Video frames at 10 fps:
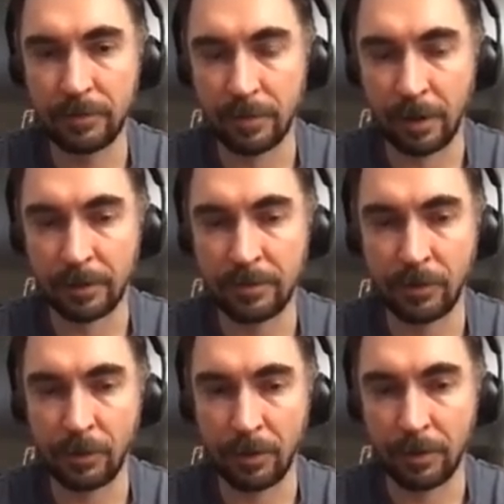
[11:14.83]
a
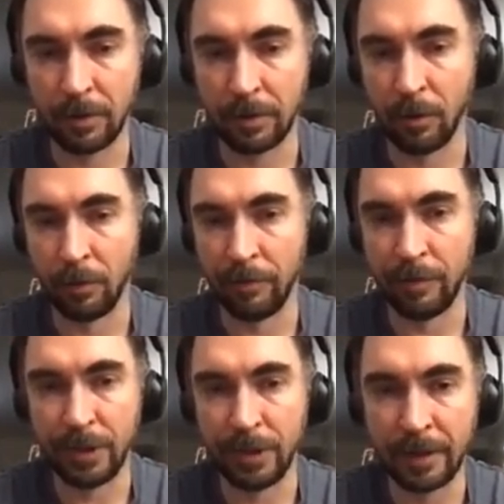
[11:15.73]
Tor or a
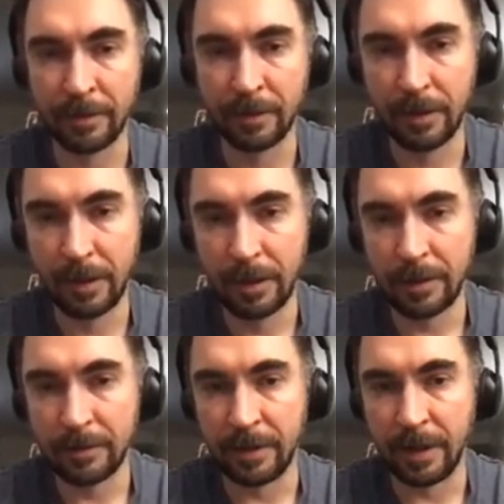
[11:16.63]
VPN.
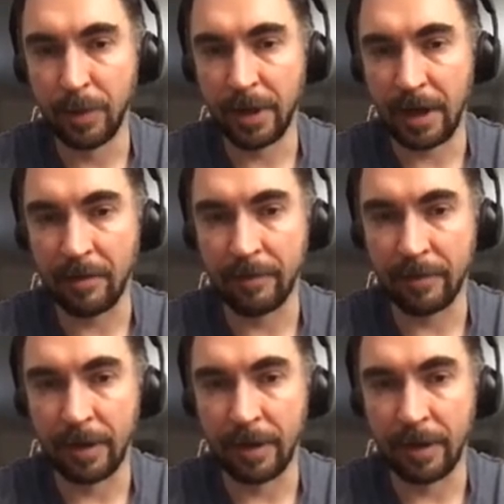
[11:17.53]
Then we have